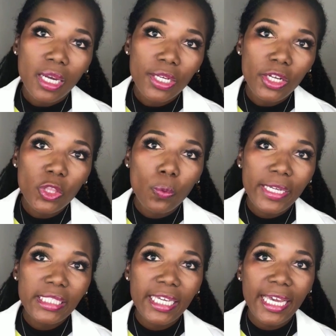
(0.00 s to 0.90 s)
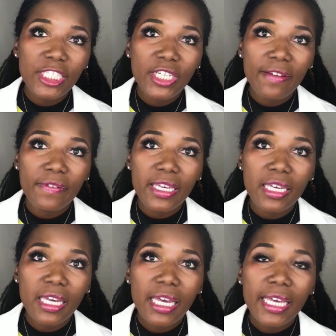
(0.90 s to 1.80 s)
Another way to get HIV
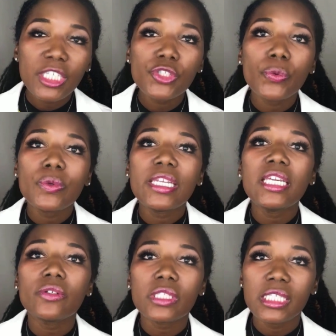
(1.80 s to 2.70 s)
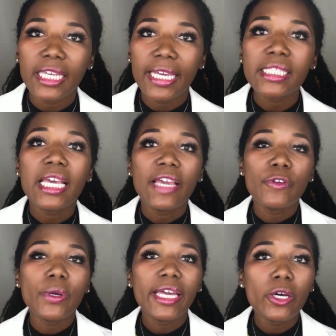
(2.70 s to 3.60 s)
is through needle sticks. If
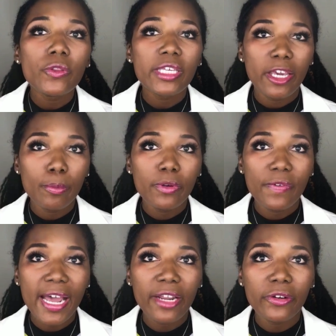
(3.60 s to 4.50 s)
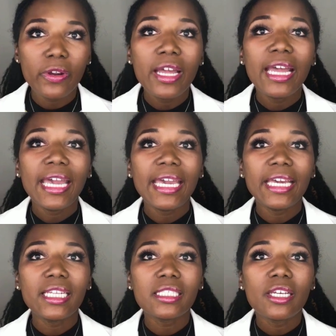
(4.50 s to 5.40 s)
you're a healthcare provider
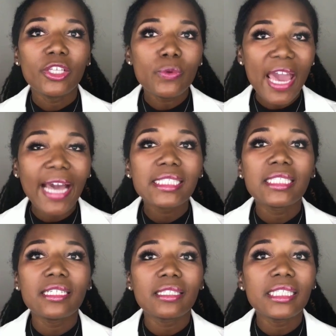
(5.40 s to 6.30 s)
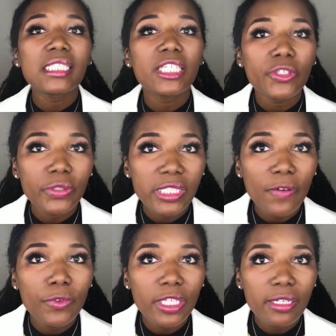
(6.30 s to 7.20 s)
and you accidentally stick yourself
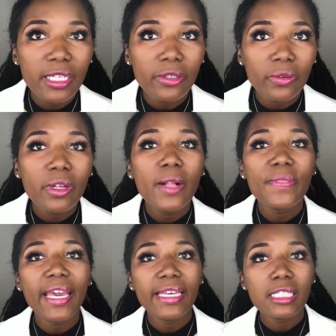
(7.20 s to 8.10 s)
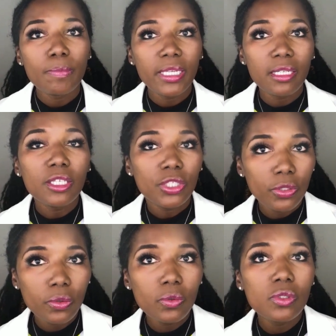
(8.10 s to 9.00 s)
with a needle that has been
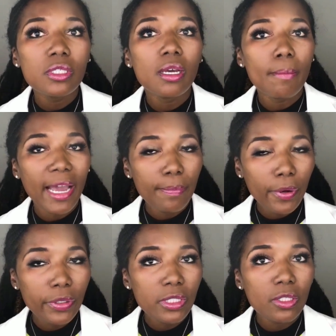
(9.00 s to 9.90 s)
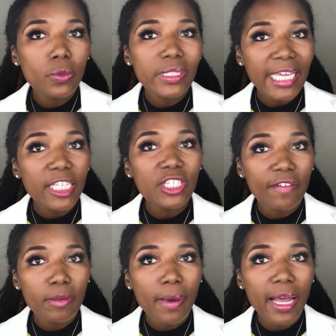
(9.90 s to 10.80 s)
used by a person who is
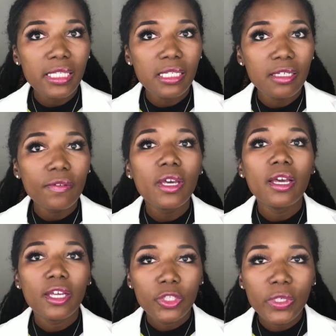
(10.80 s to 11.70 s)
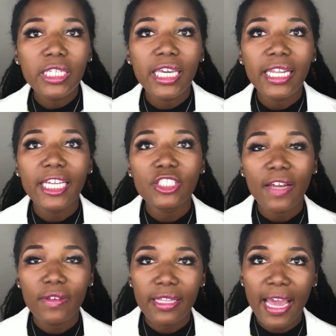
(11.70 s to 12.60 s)
HIV positive, you can get
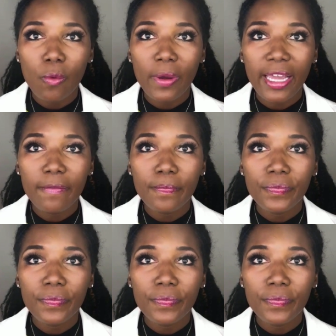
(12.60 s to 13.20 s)
HIV that way.